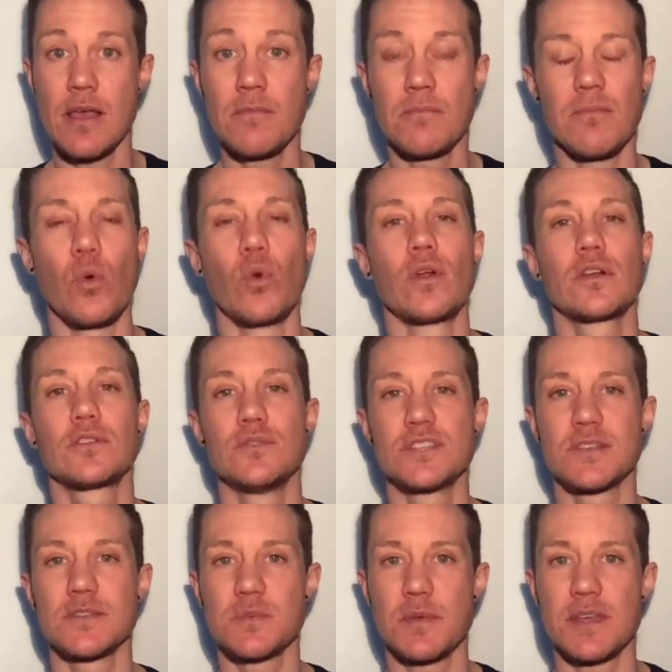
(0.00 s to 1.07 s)
more
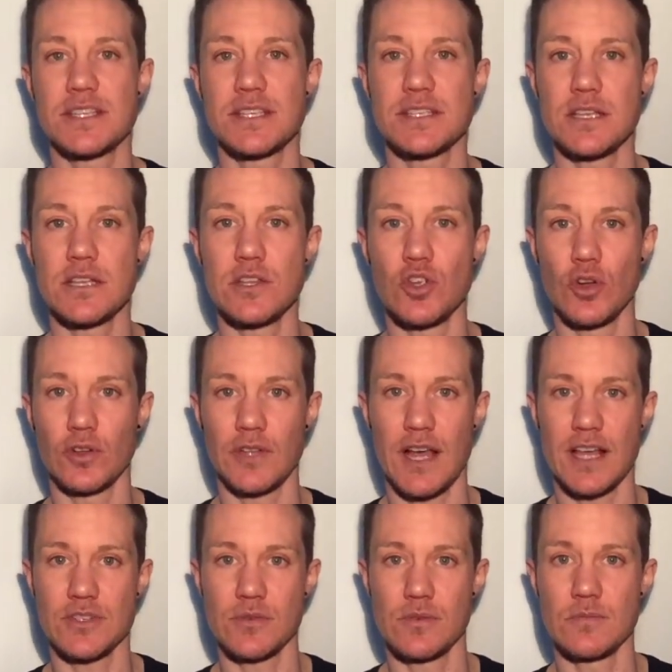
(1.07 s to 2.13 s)
inclusive spaces in your
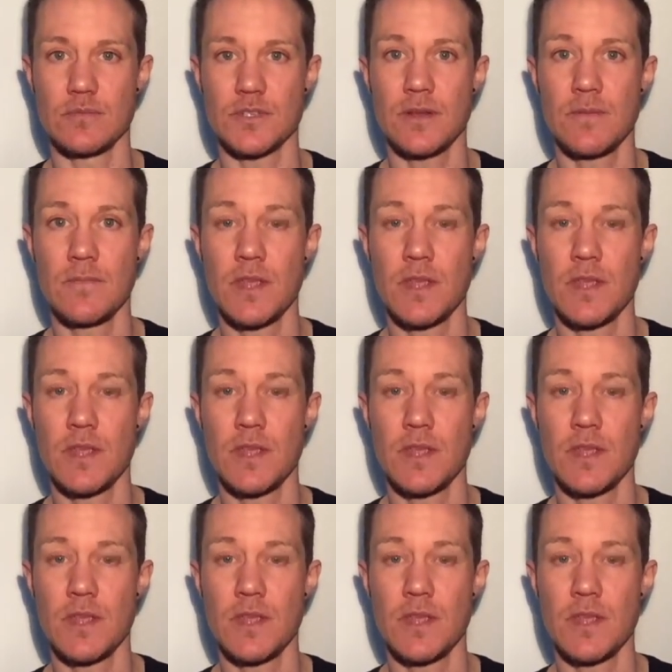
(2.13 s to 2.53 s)
classrooms.